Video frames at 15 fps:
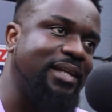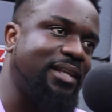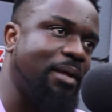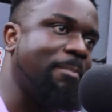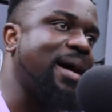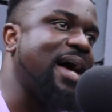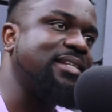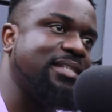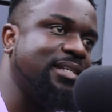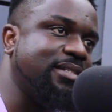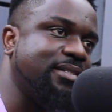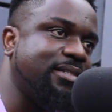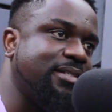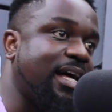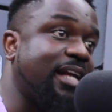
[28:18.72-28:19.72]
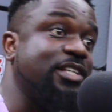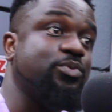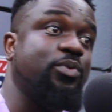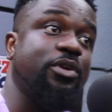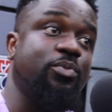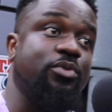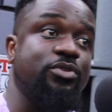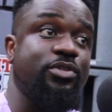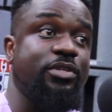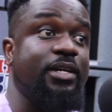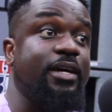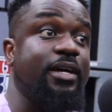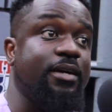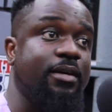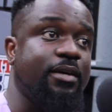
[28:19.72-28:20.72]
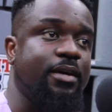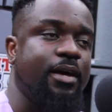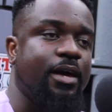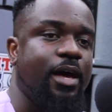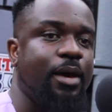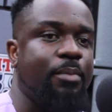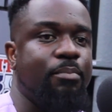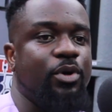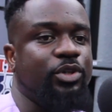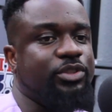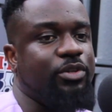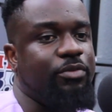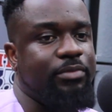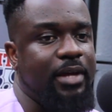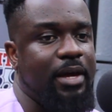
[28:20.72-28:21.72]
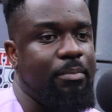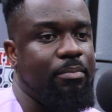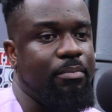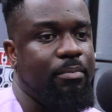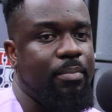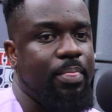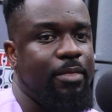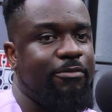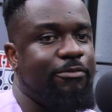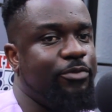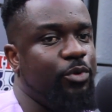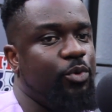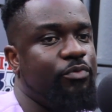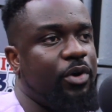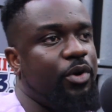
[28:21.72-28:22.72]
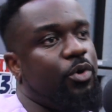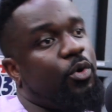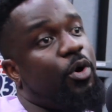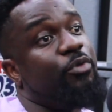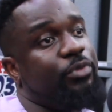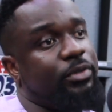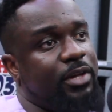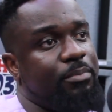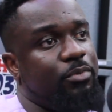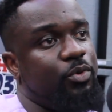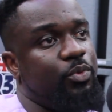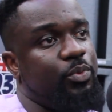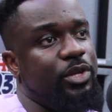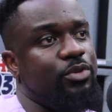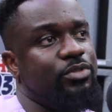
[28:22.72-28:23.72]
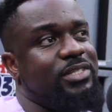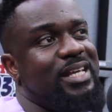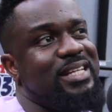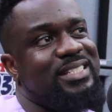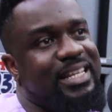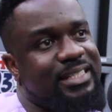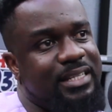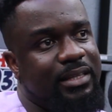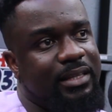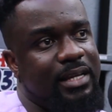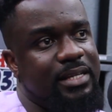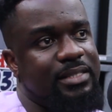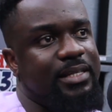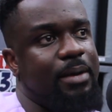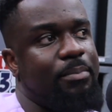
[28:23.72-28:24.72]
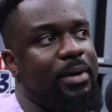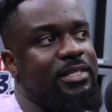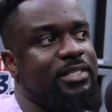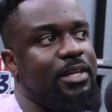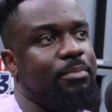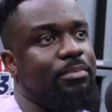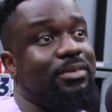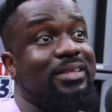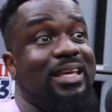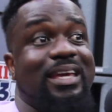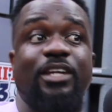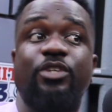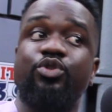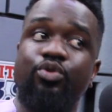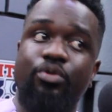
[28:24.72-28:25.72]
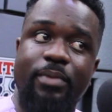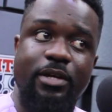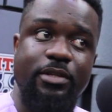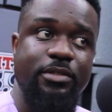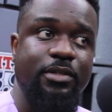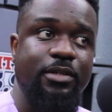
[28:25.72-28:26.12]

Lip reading: the masses, that is what they want to hear. And most of them feel very uncomfortable when you say certain things that makes them think too much.